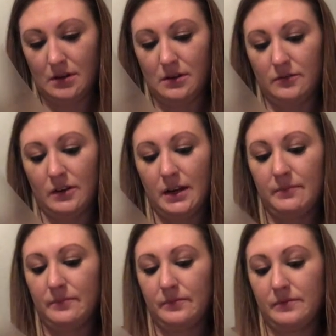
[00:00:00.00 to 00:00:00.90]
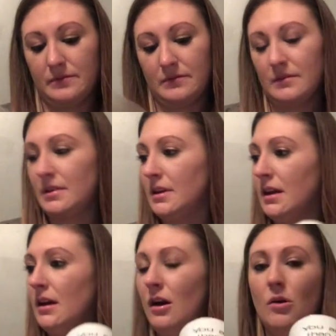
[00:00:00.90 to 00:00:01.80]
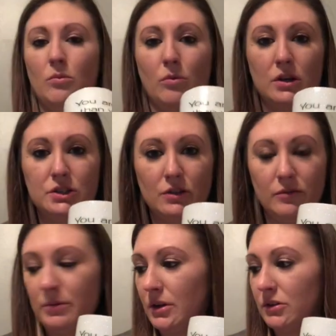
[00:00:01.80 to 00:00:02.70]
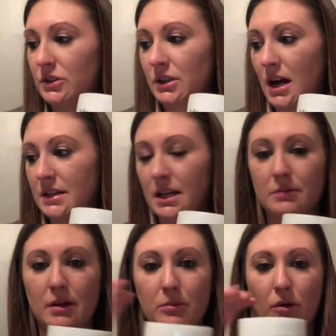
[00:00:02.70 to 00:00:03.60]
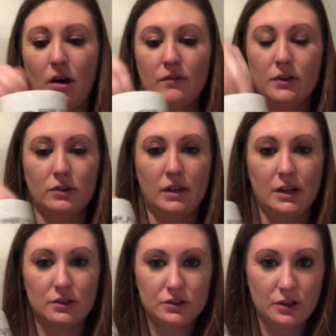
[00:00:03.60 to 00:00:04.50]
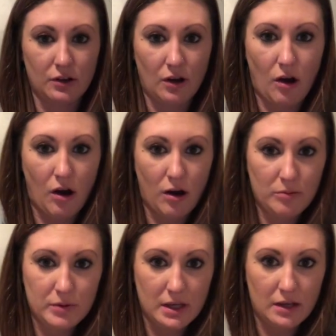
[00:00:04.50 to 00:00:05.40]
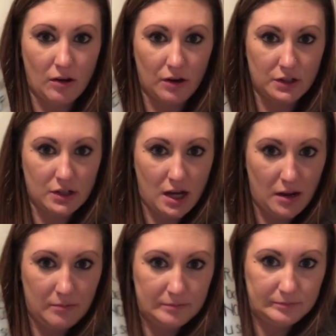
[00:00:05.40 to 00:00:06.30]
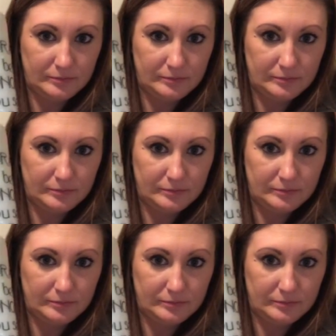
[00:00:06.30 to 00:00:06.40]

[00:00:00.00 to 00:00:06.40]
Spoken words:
All right. Once you've peeled your contact paper off, your letters should all be on your cup.